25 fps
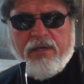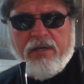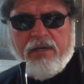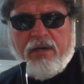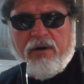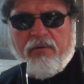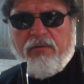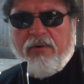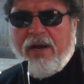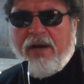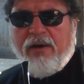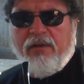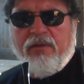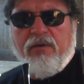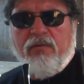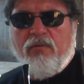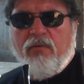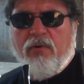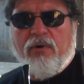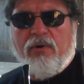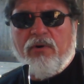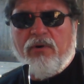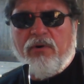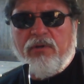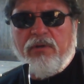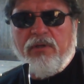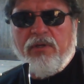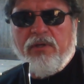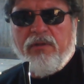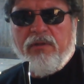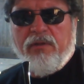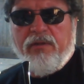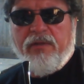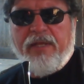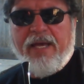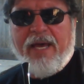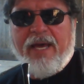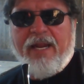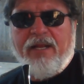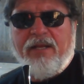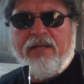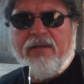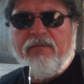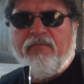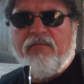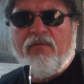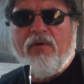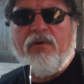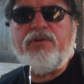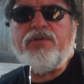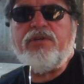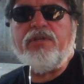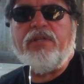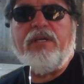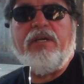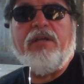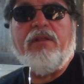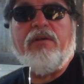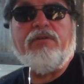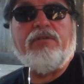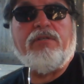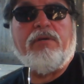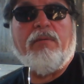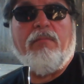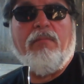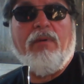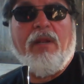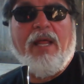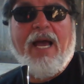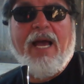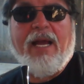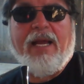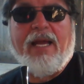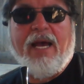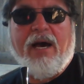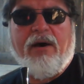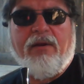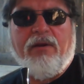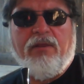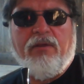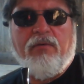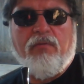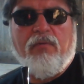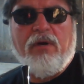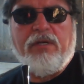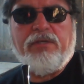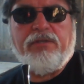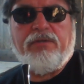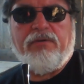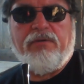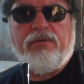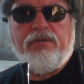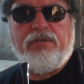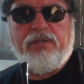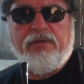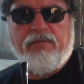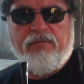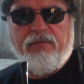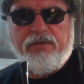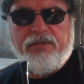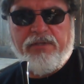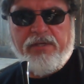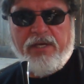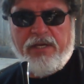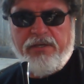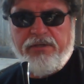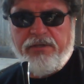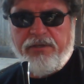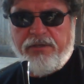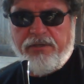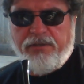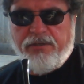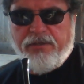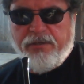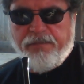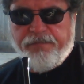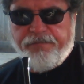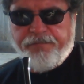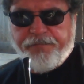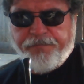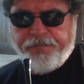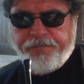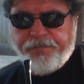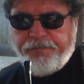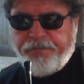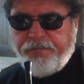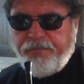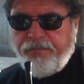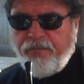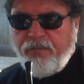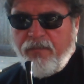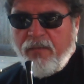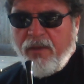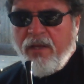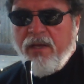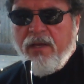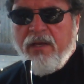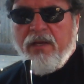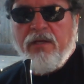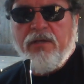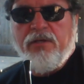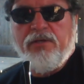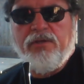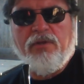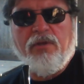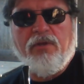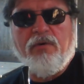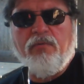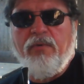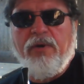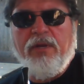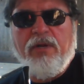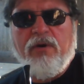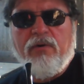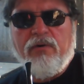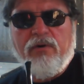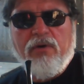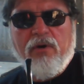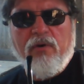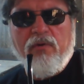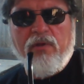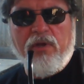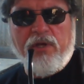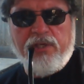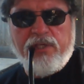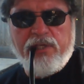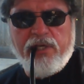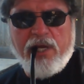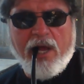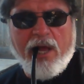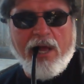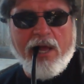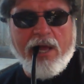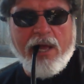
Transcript: around the world, that is, virtually there's a blackout in the Western civilizations so that we don't know this.